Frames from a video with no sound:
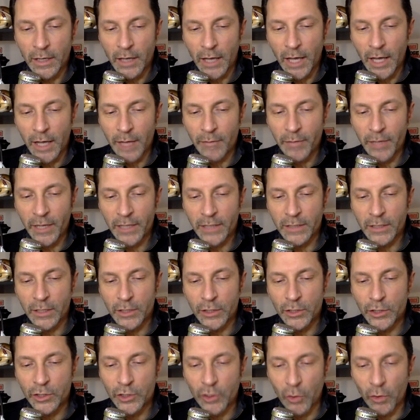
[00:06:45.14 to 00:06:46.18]
I
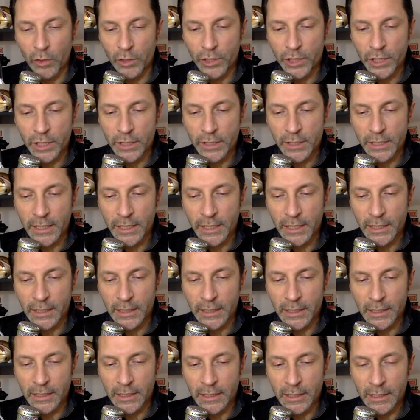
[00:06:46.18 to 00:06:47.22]
picked Georgia to
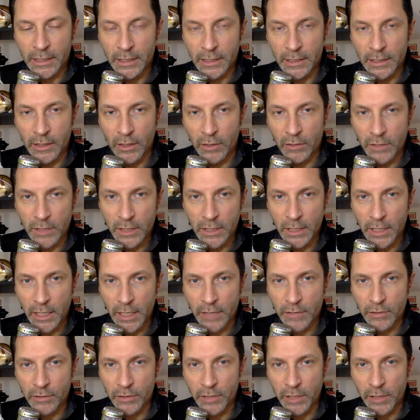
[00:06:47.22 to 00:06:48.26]
go to the
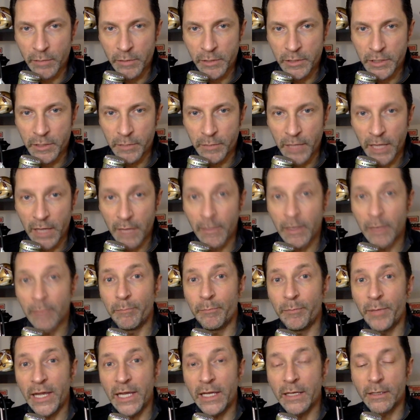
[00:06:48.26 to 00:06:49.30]
national championship game and
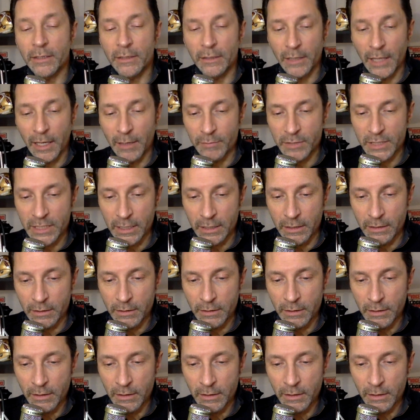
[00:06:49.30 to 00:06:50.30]
beat Clemson.